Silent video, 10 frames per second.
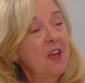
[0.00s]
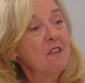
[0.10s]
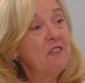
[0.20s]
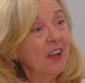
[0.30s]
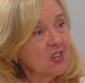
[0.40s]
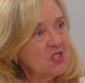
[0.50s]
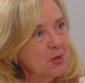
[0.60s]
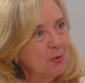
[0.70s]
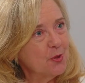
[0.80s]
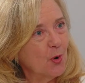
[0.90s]

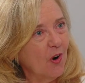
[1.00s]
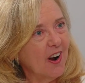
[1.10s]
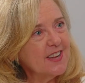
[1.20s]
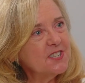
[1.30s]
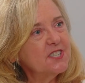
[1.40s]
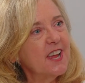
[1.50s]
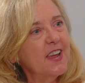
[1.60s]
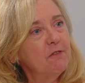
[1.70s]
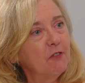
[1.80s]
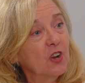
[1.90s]
fellowship with Christ
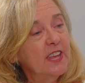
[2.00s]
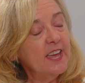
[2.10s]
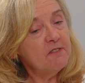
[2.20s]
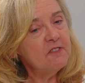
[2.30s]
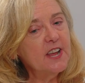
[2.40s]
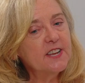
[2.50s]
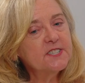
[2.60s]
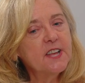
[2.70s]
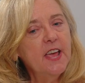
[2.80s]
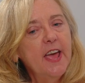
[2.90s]
and forgiveness.